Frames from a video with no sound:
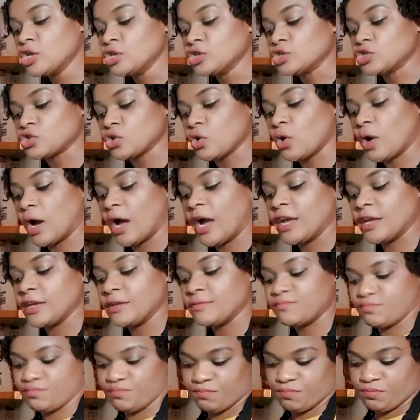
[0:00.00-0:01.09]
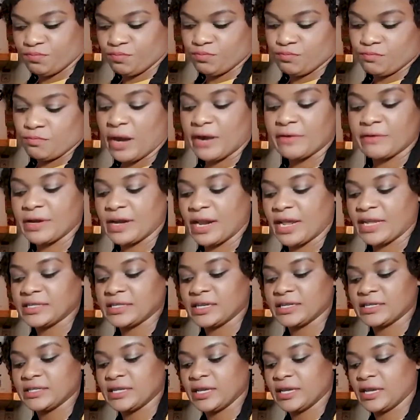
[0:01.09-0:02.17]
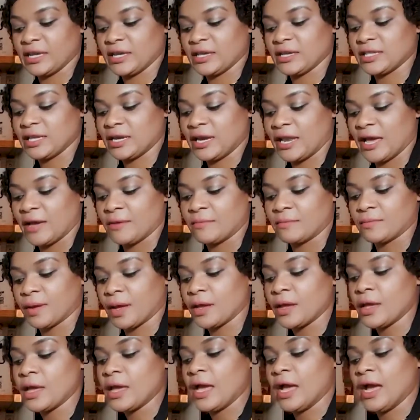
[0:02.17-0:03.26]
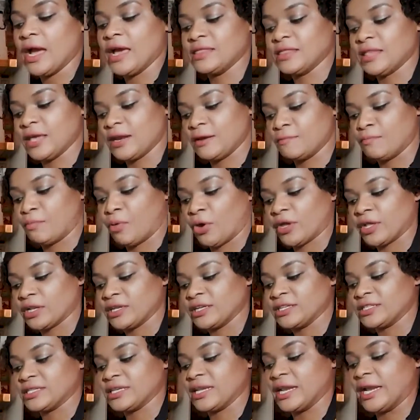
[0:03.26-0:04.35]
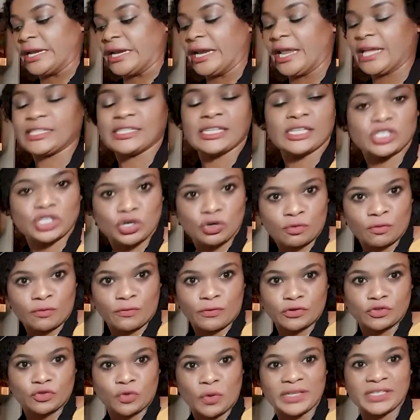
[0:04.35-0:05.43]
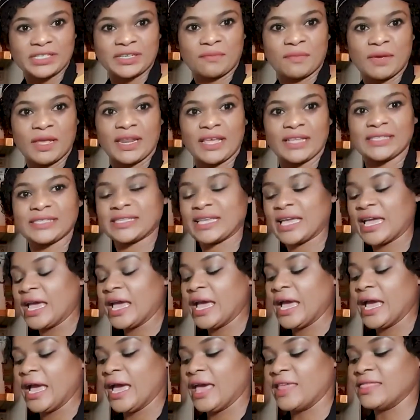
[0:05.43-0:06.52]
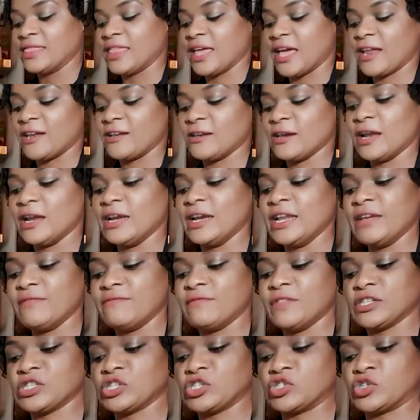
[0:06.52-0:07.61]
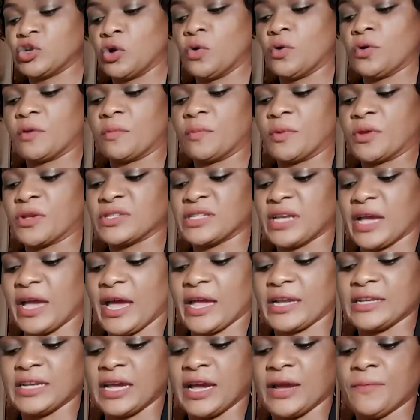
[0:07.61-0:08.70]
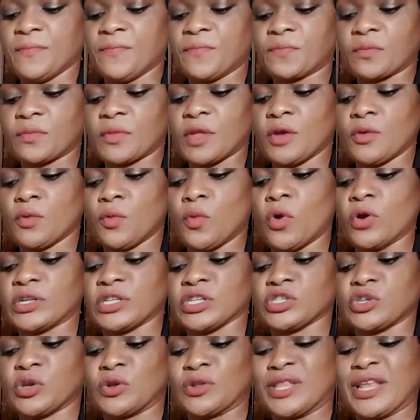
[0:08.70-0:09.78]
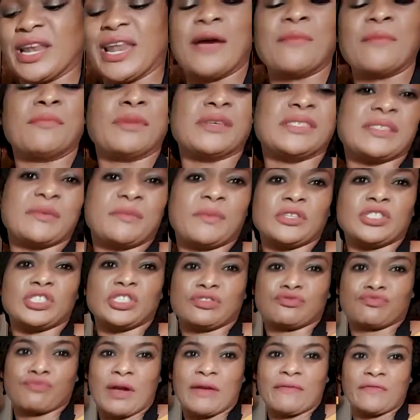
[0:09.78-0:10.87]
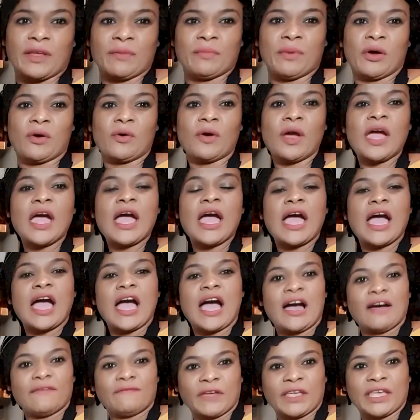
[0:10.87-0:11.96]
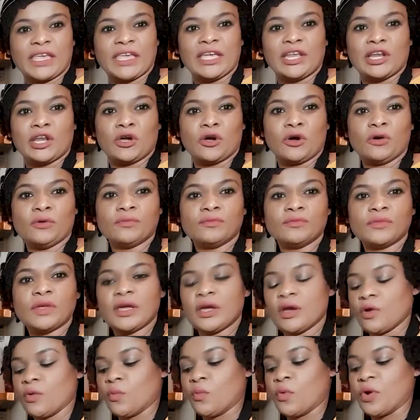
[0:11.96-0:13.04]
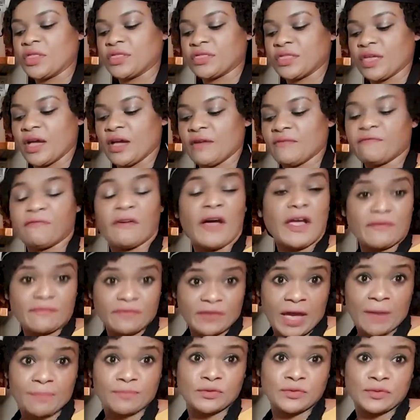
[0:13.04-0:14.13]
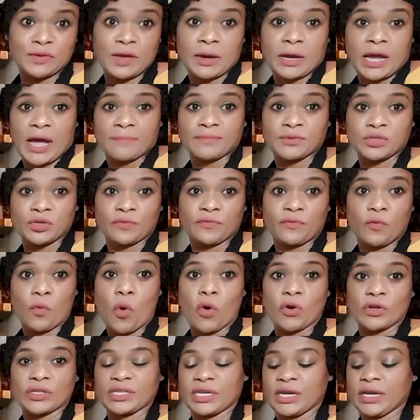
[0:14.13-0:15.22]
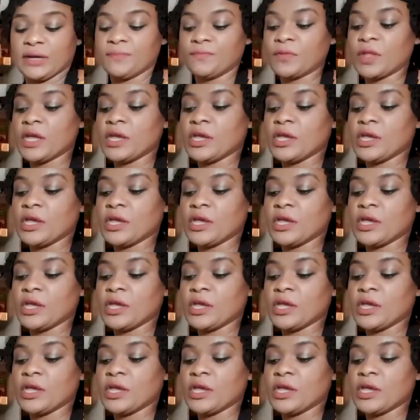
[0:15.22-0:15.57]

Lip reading: So I marinated the lamb and then boil it, let it cook for 20 minutes and then leave the stock because I had water. So the lamb is just roughly about half a kilo with 5 cups of water.